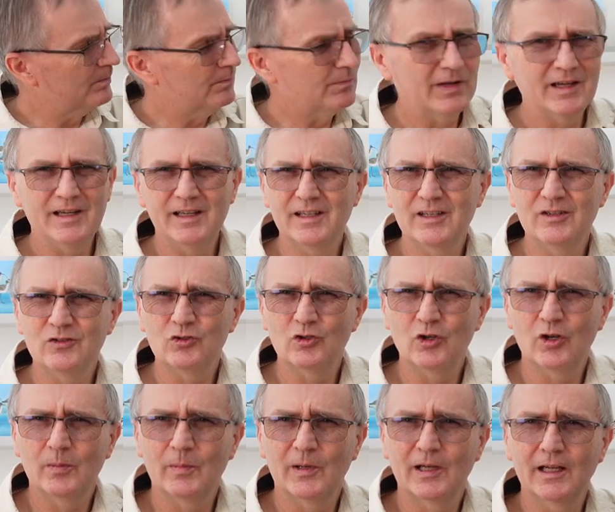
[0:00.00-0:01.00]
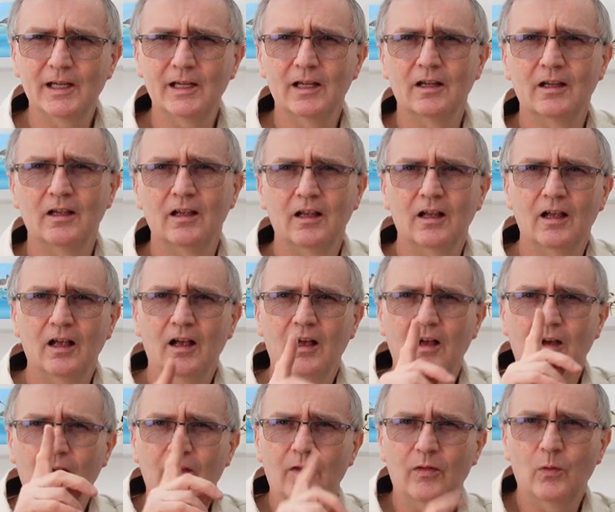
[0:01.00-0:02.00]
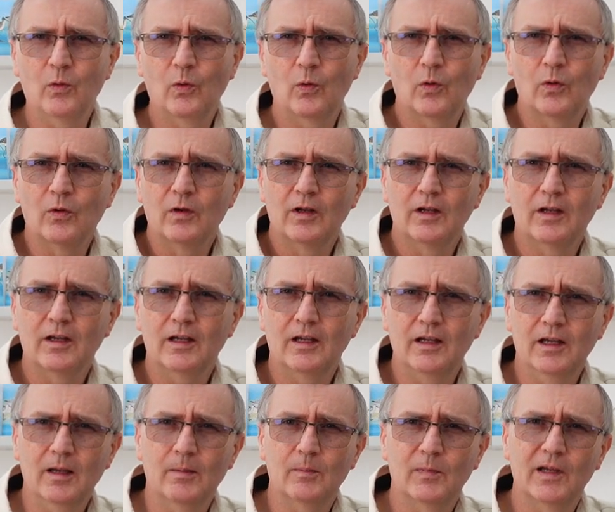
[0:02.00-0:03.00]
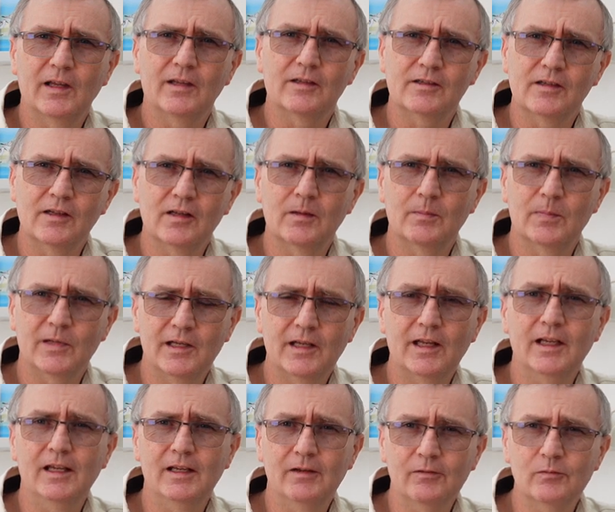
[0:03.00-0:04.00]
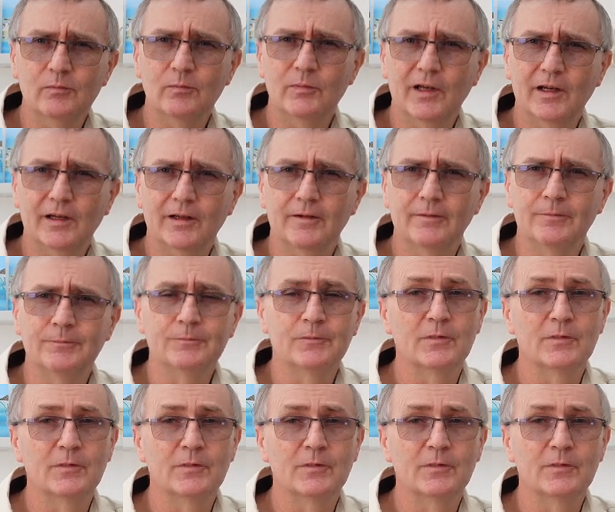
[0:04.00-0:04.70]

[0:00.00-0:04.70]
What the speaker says: made in Germany. I thought, yep, it's going to be even better.